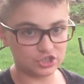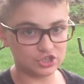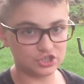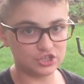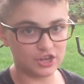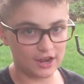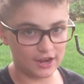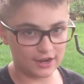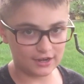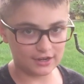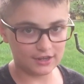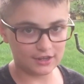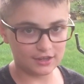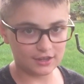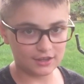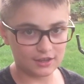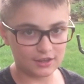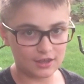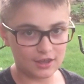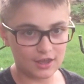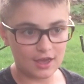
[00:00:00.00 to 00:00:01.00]
shady
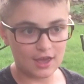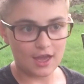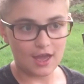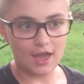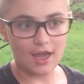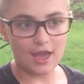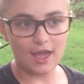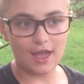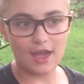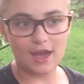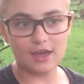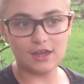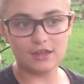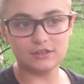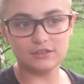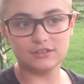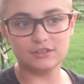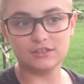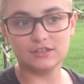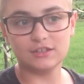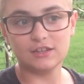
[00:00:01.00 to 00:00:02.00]

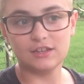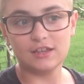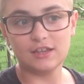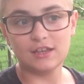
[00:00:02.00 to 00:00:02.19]
and